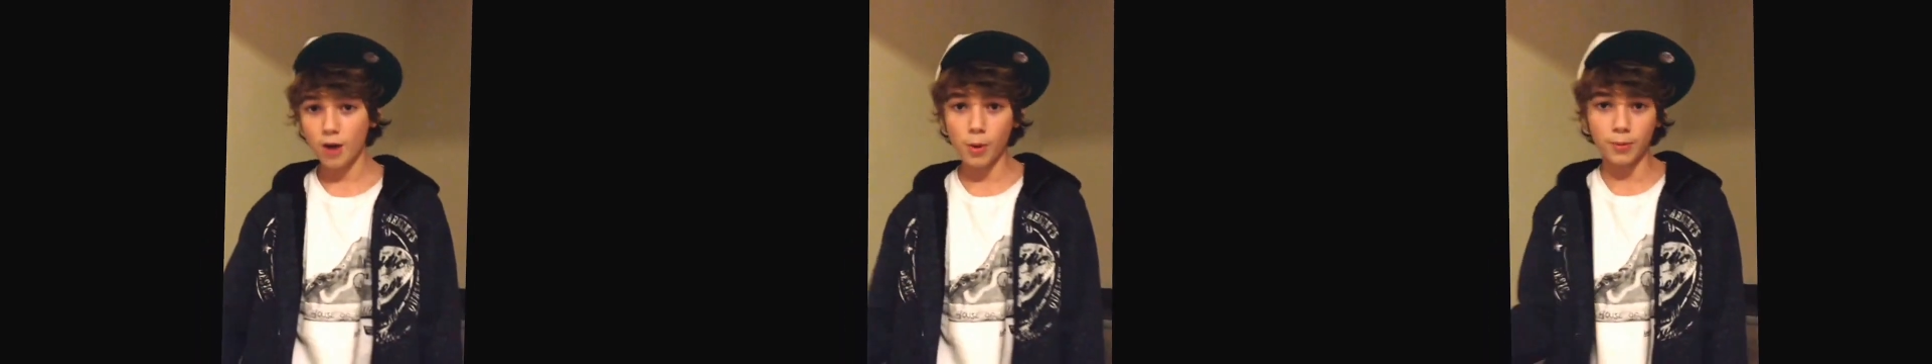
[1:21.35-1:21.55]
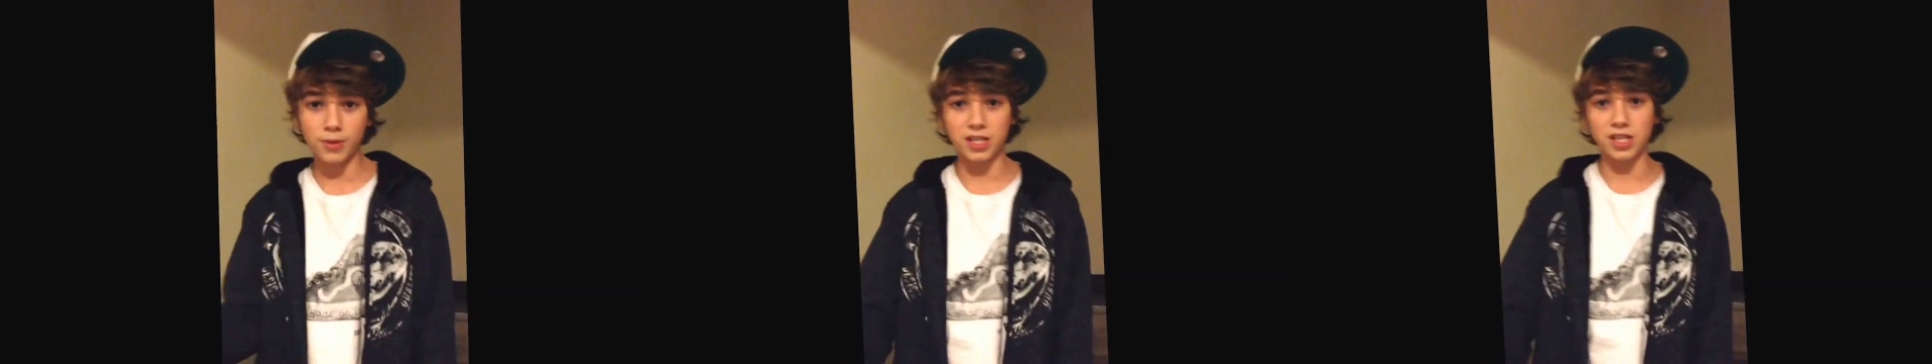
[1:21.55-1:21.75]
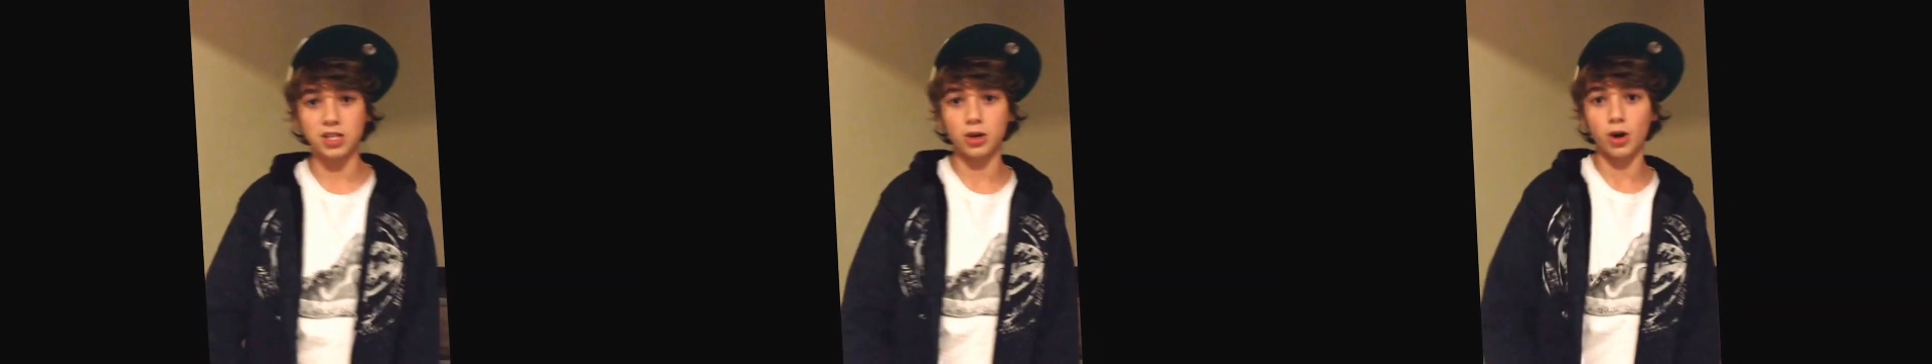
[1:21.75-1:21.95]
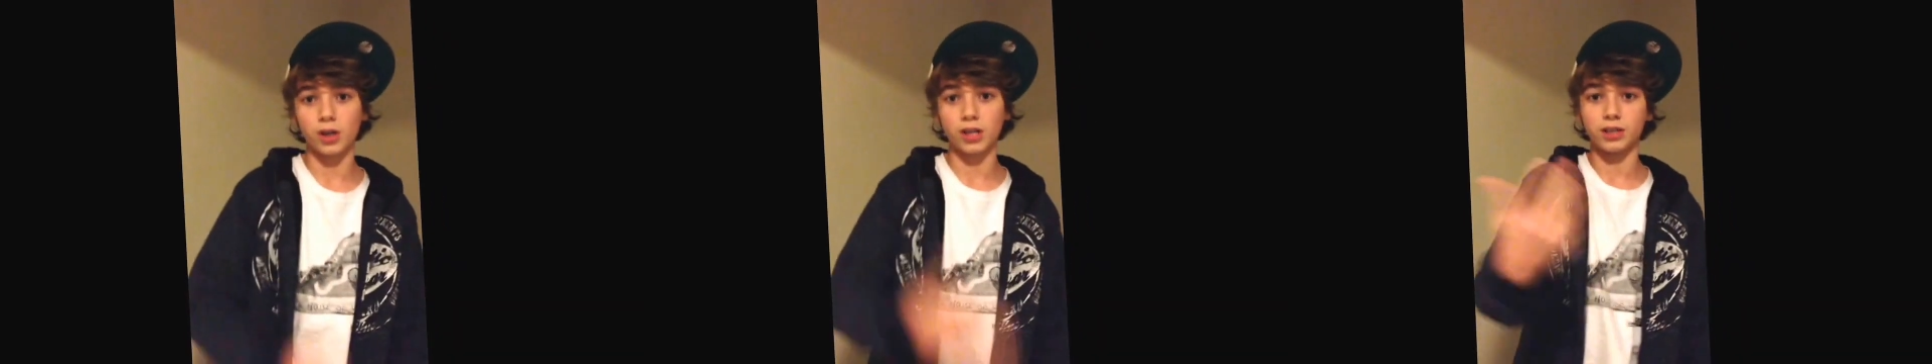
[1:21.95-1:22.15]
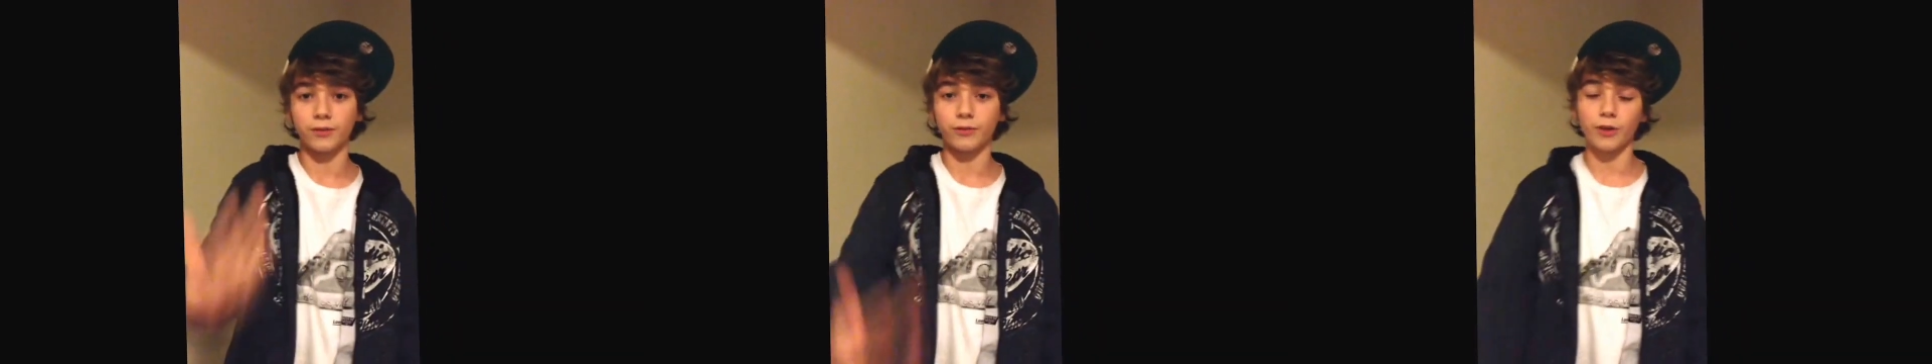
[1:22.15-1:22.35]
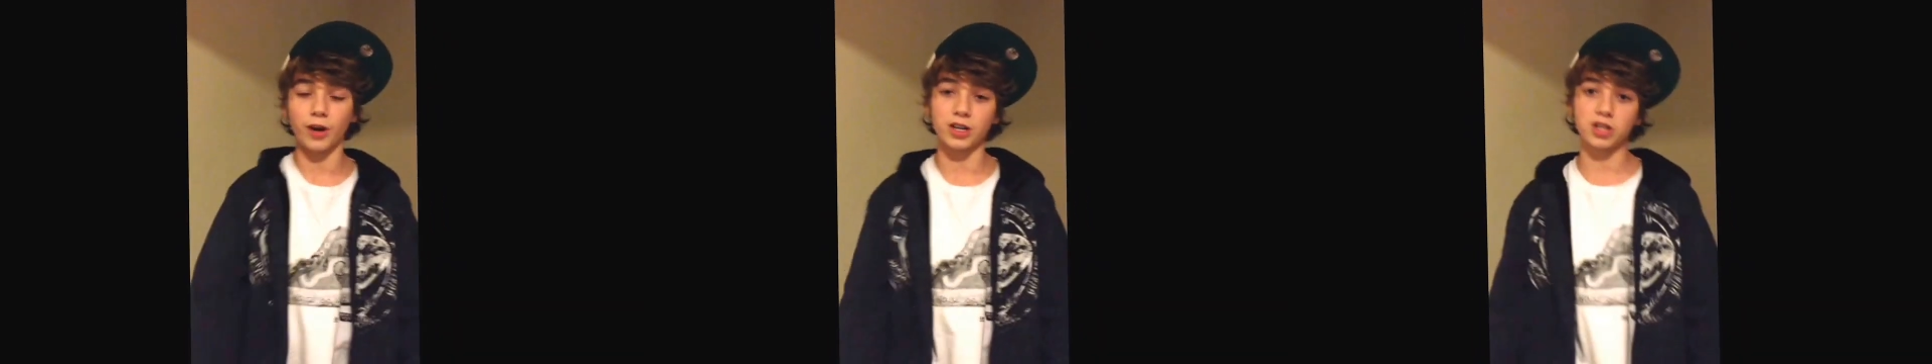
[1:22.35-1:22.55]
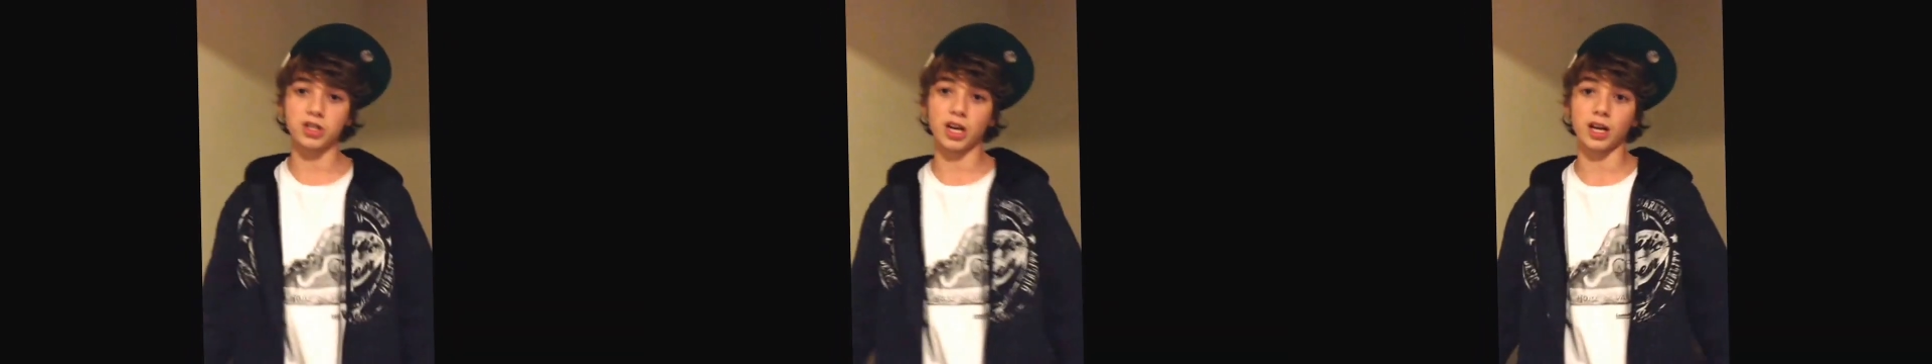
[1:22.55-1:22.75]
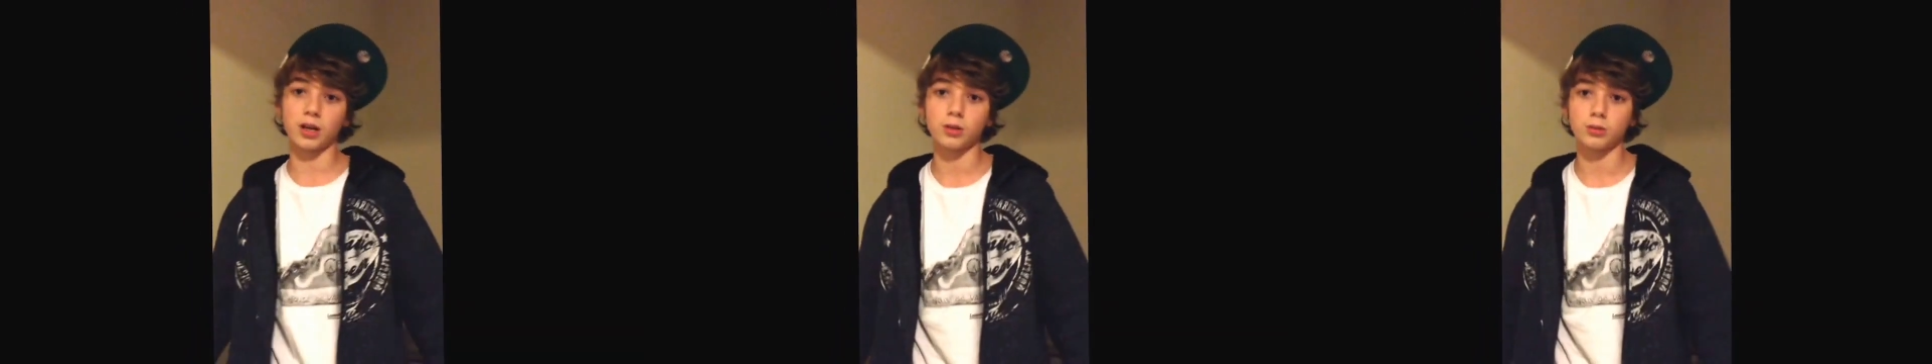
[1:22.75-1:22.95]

Reputation got you defretting and shitting